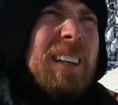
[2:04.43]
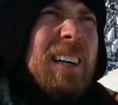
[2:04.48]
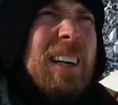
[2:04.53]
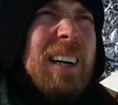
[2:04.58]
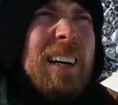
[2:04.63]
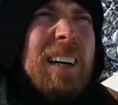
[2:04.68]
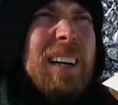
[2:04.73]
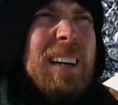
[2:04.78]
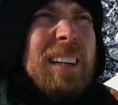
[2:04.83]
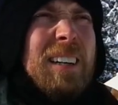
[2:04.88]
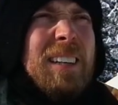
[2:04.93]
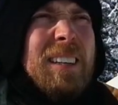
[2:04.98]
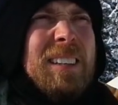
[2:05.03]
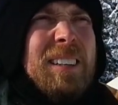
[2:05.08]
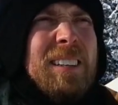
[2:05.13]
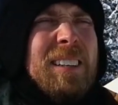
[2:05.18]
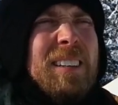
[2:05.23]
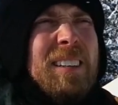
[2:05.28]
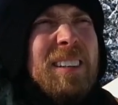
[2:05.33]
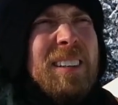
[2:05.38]
Uh,
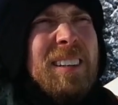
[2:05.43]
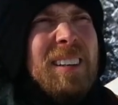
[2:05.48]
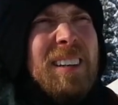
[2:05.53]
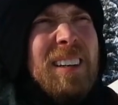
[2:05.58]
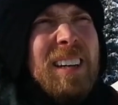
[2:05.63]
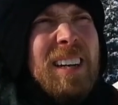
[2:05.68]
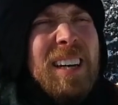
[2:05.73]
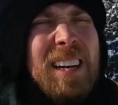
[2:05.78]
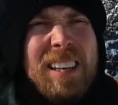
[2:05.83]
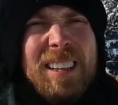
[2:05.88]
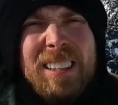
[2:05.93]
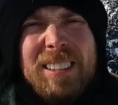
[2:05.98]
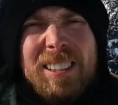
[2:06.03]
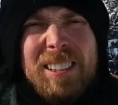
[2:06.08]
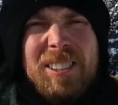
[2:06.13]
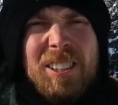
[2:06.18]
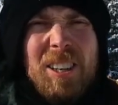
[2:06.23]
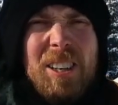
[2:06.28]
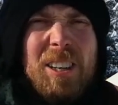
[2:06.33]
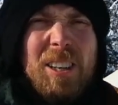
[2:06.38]
this
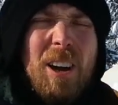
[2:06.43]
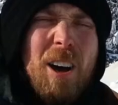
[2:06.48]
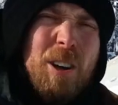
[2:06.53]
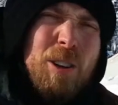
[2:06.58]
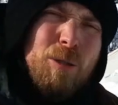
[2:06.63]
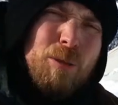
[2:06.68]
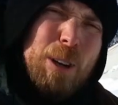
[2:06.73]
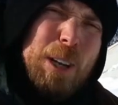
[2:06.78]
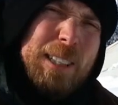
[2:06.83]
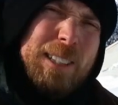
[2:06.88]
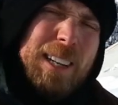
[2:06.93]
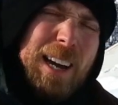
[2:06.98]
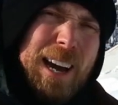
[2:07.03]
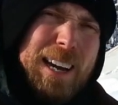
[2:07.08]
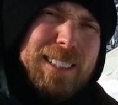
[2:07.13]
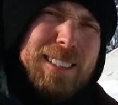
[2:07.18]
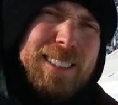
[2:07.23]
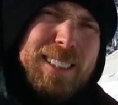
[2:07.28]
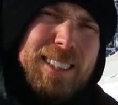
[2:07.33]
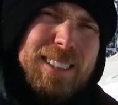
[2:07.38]
is a, a
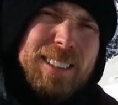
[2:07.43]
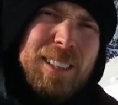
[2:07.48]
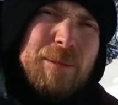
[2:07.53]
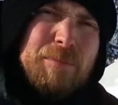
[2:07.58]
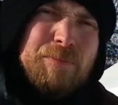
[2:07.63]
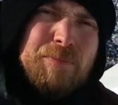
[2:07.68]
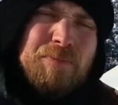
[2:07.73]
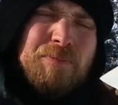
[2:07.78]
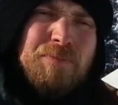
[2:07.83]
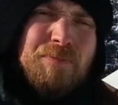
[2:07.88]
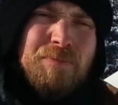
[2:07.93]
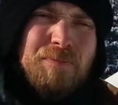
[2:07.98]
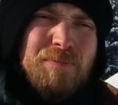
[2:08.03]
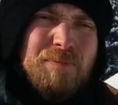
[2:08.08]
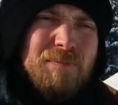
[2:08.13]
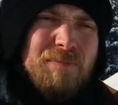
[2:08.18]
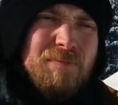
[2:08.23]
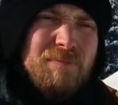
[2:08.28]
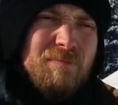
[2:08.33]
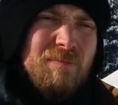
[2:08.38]
grid-tied system.
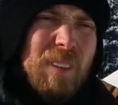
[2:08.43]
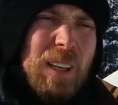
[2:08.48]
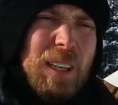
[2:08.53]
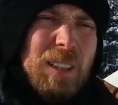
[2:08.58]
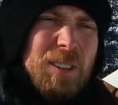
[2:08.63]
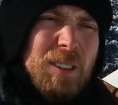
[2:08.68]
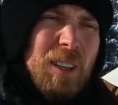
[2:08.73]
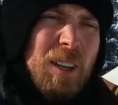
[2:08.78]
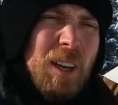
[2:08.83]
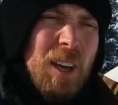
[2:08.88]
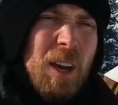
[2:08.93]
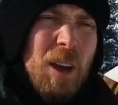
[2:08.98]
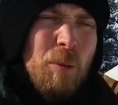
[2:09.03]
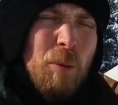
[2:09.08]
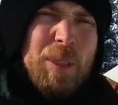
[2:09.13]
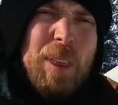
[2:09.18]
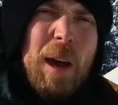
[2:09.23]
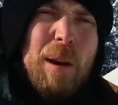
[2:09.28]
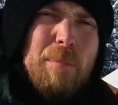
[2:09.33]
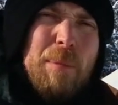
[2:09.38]

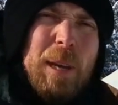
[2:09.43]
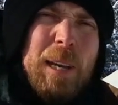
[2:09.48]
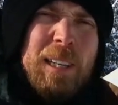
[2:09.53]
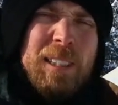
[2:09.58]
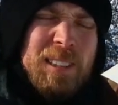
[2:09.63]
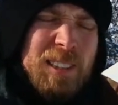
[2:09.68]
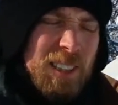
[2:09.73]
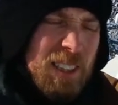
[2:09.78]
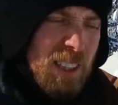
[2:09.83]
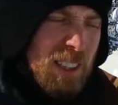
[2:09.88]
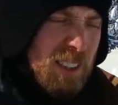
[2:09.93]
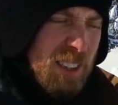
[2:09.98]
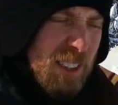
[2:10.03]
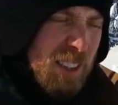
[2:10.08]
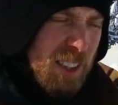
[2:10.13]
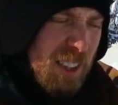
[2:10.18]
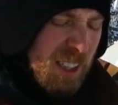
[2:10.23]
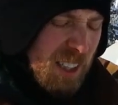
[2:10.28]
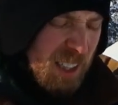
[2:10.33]
What that means is